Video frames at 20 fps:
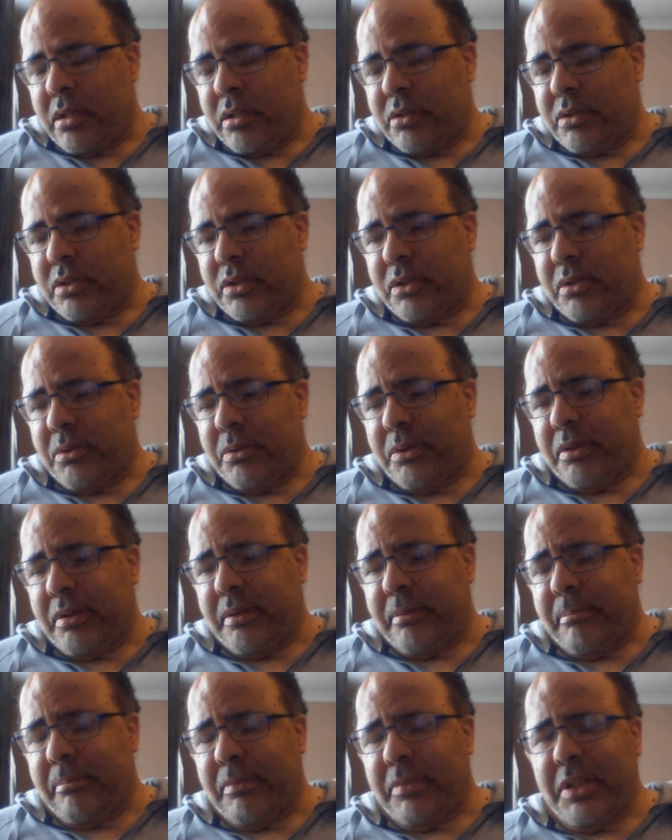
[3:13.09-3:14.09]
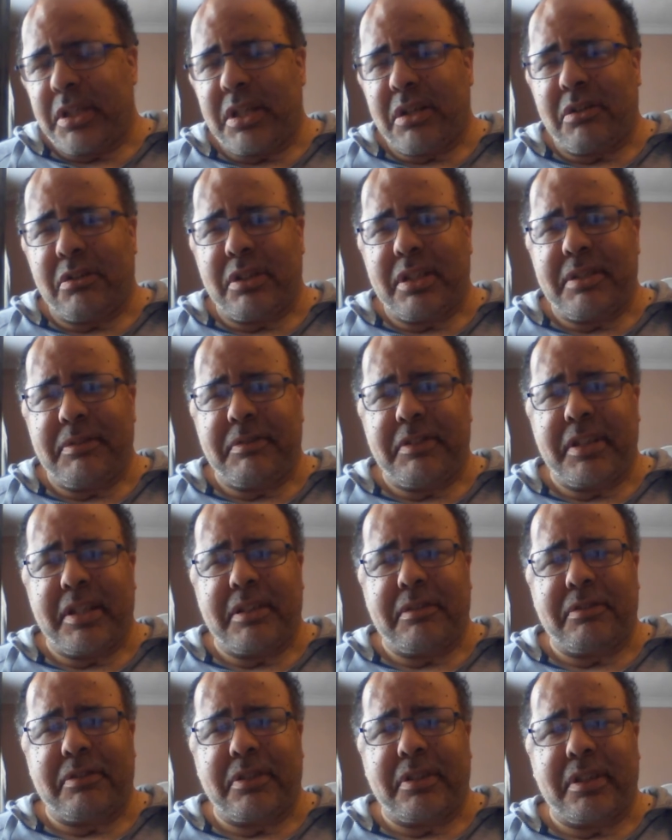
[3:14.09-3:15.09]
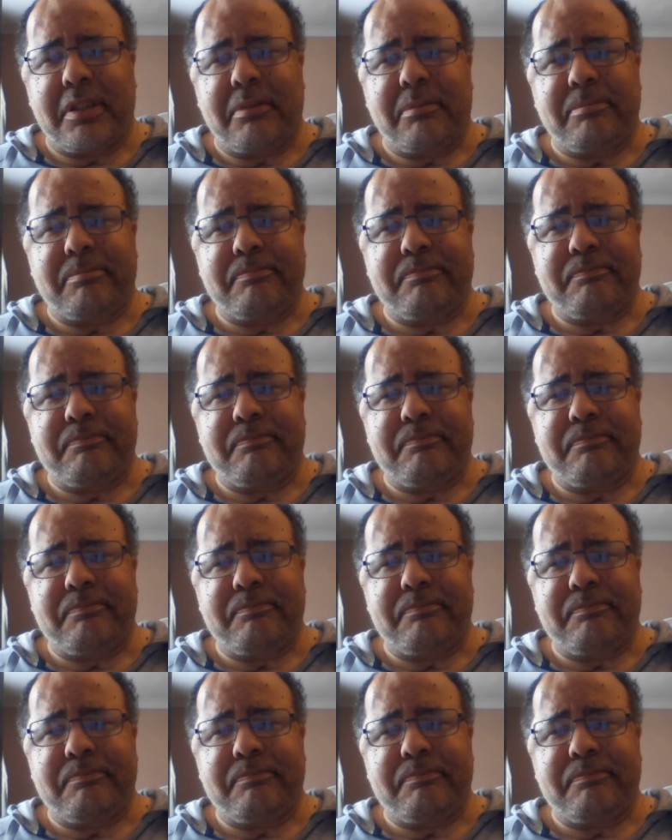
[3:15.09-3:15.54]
So yeah, I'll leave it there for now.